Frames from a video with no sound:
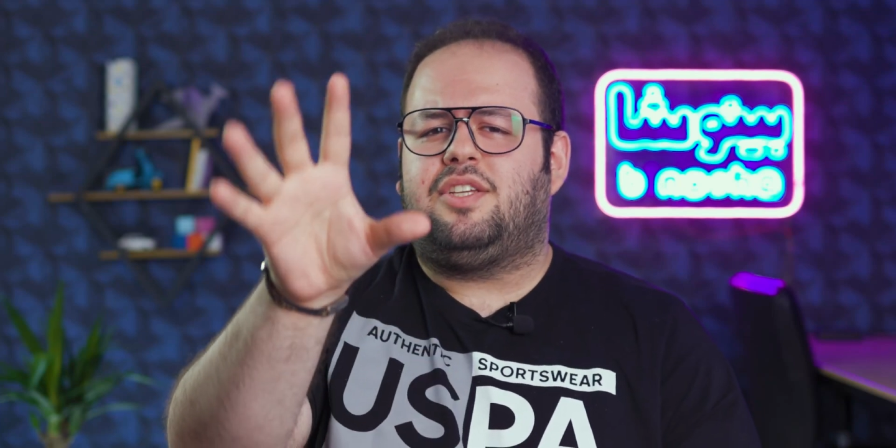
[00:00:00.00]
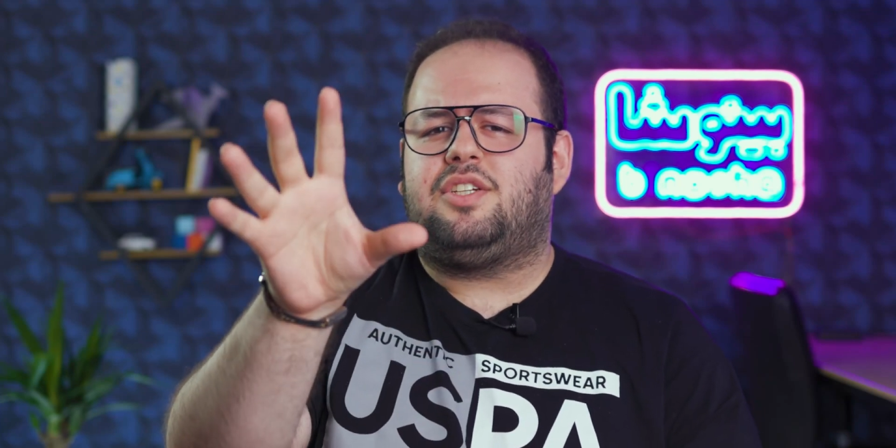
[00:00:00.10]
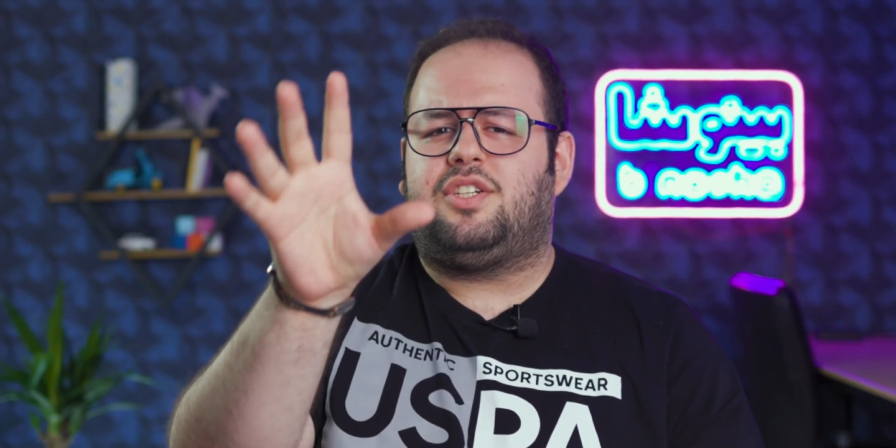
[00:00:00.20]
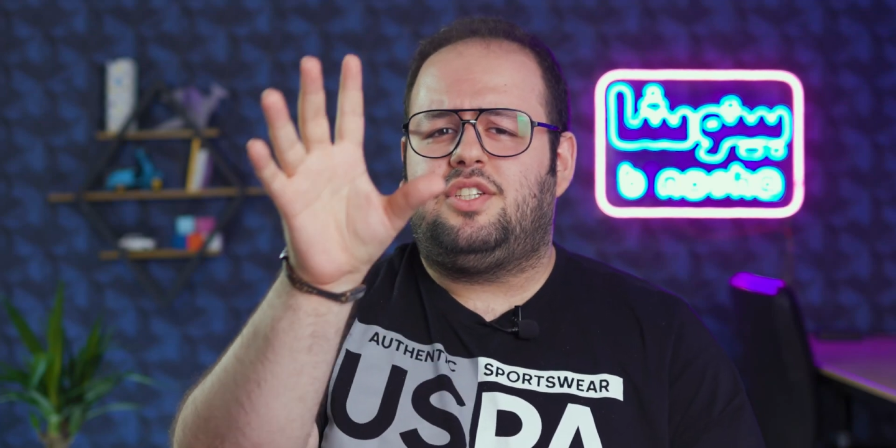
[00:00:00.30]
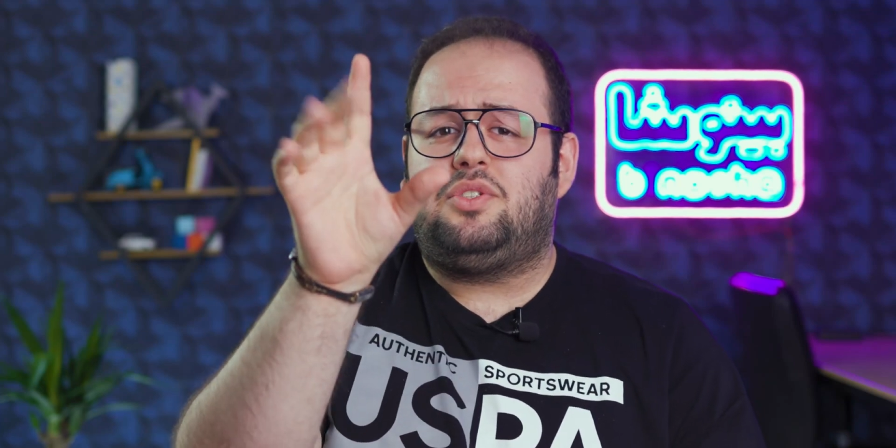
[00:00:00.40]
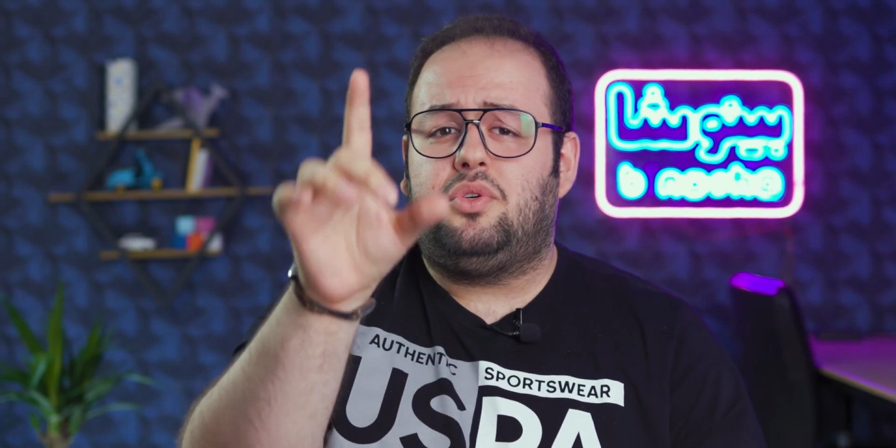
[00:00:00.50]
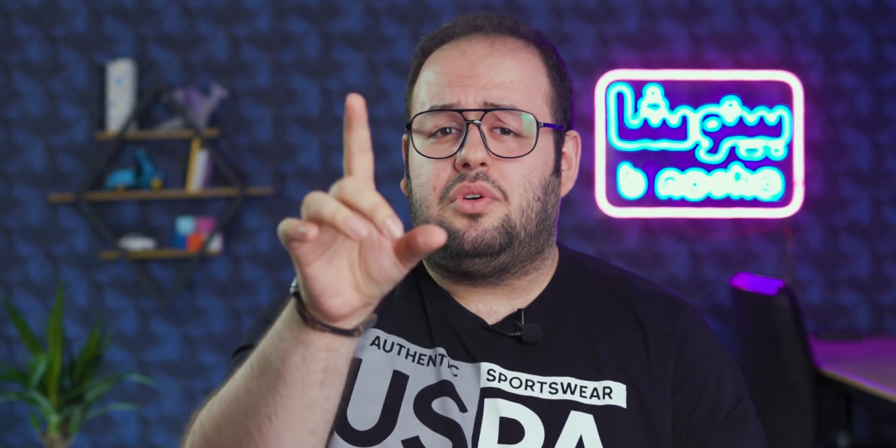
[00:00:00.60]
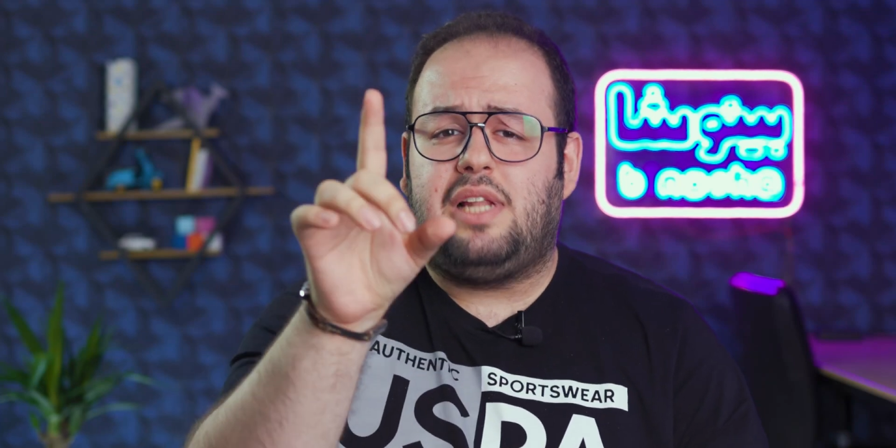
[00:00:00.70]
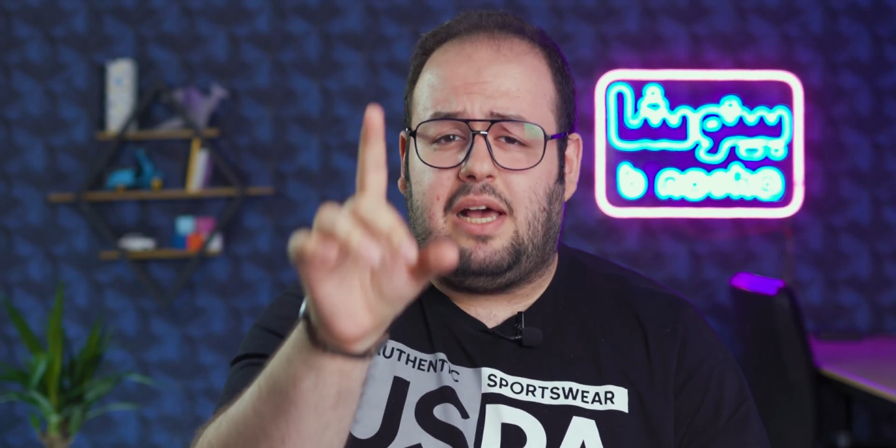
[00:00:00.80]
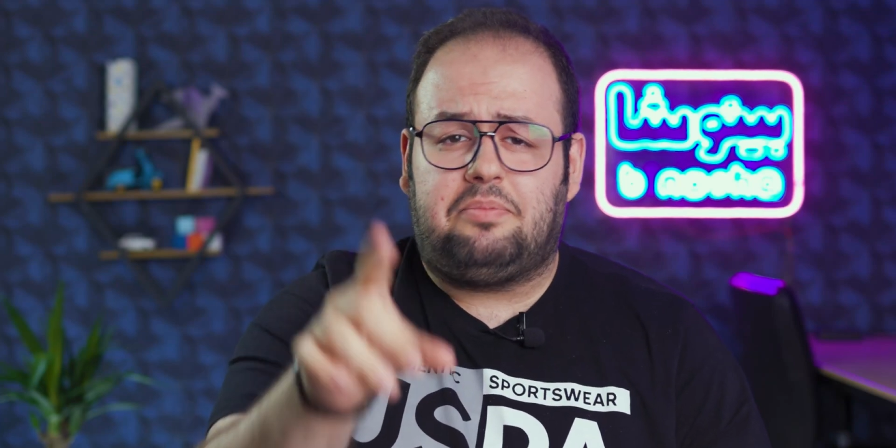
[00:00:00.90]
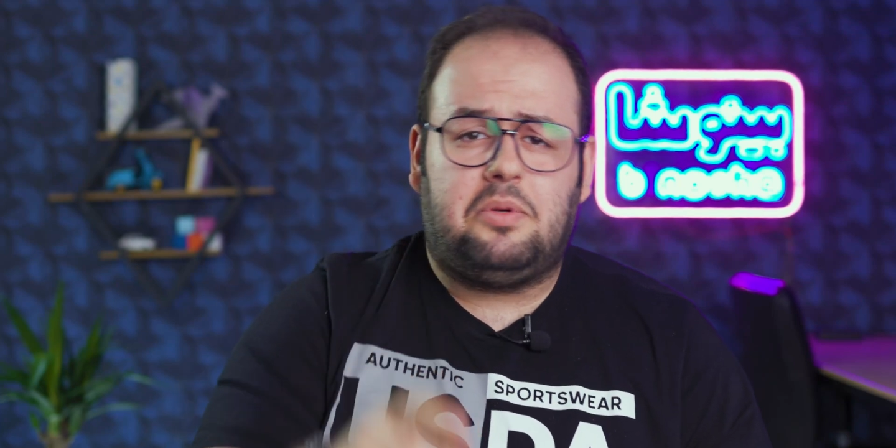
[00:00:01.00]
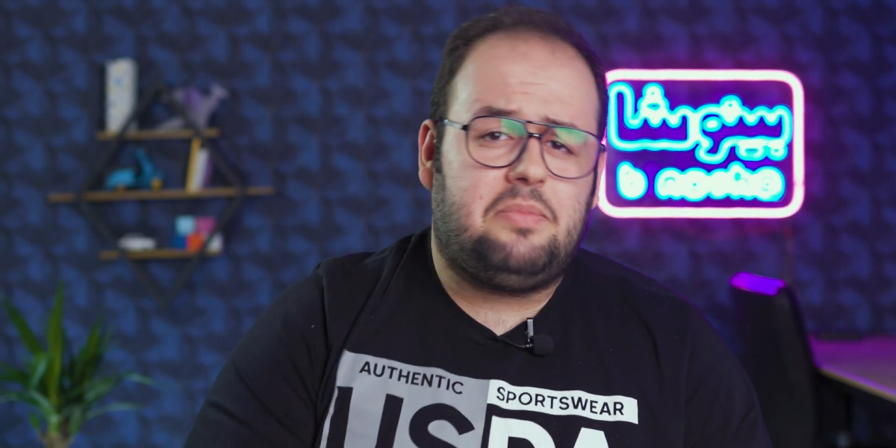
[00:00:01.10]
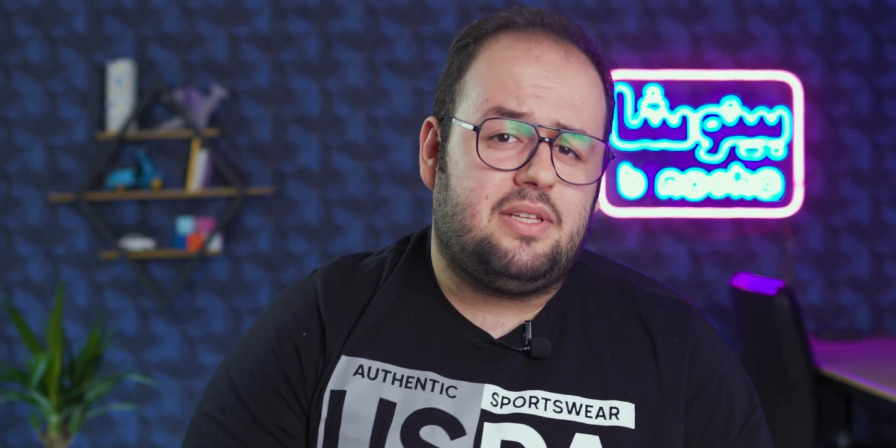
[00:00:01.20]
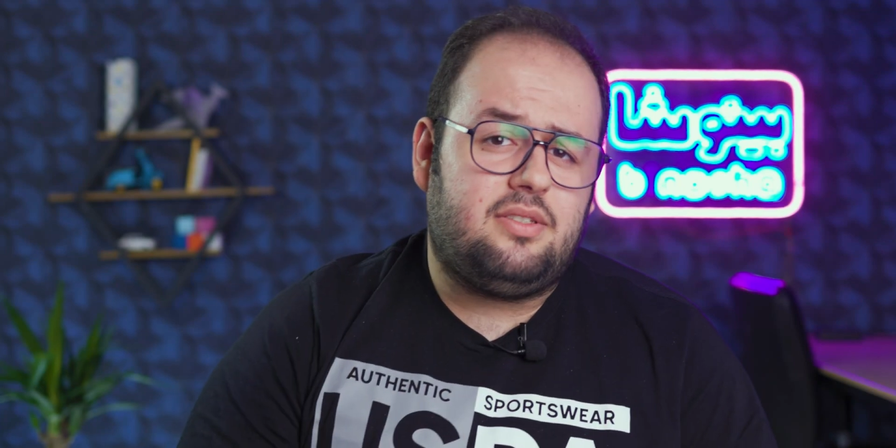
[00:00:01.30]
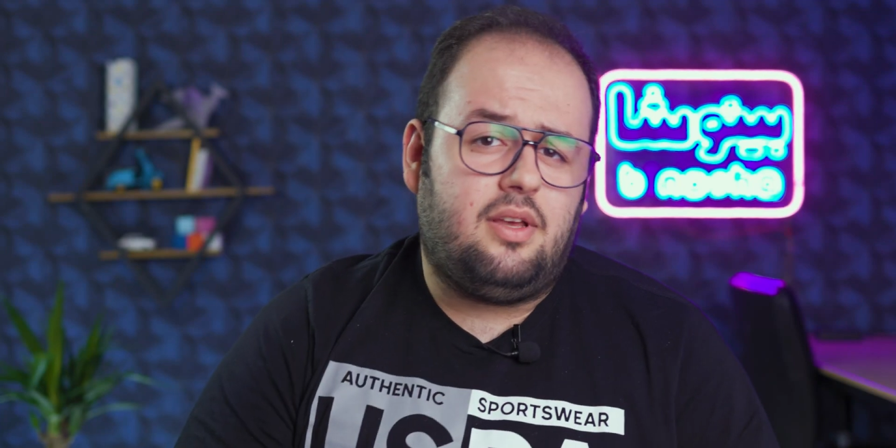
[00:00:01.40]
increase your
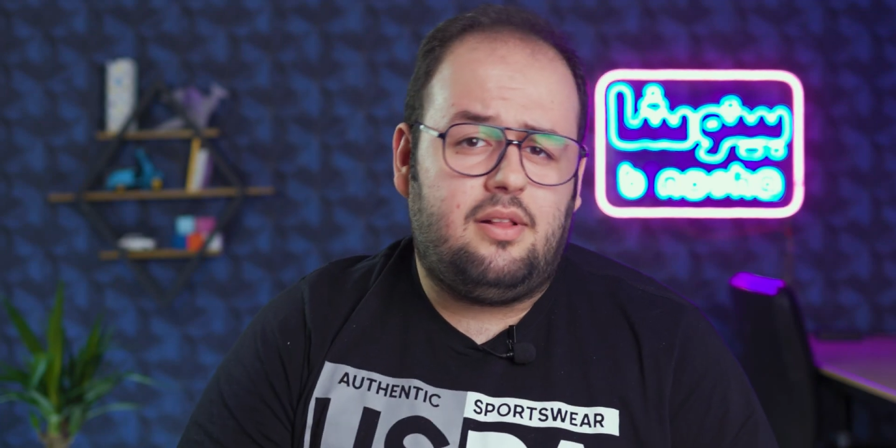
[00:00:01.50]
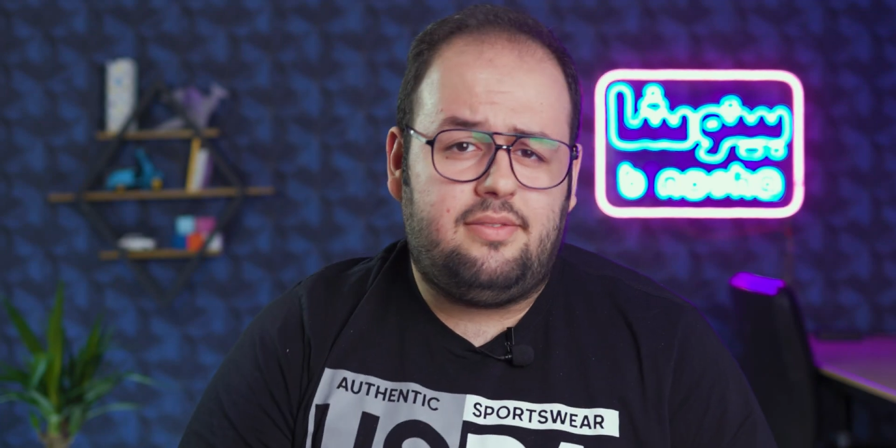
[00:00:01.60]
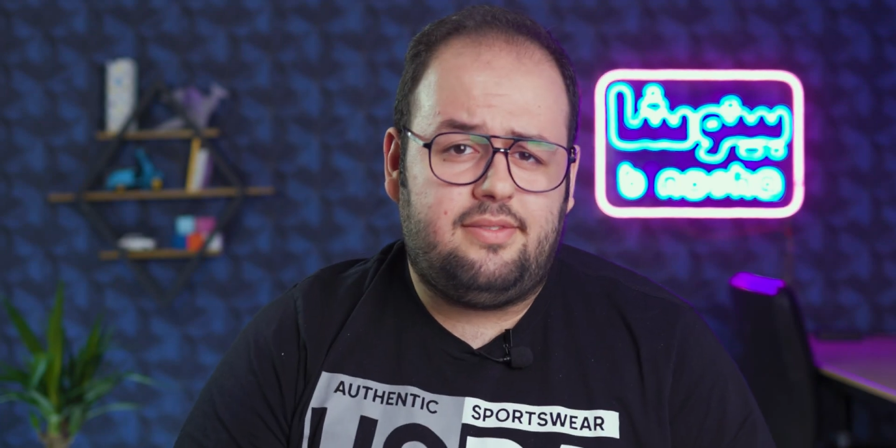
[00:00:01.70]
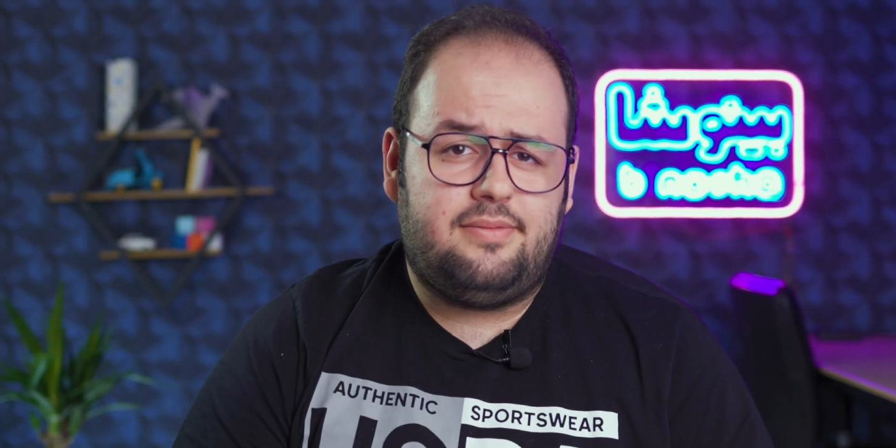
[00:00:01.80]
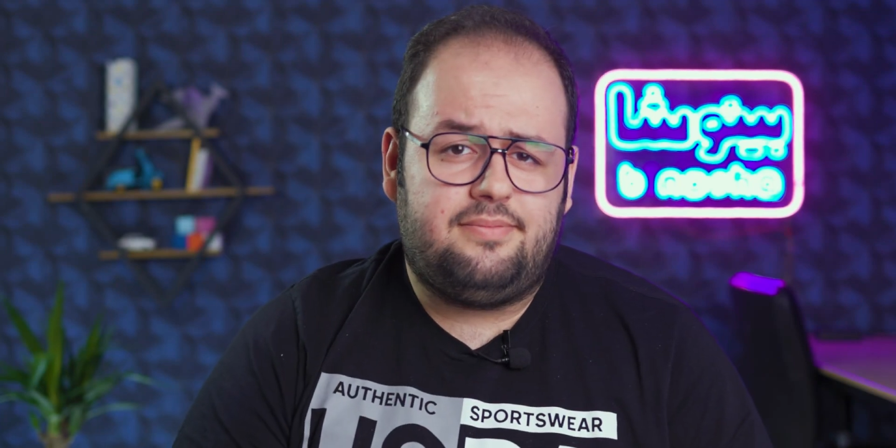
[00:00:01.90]
laptop battery health?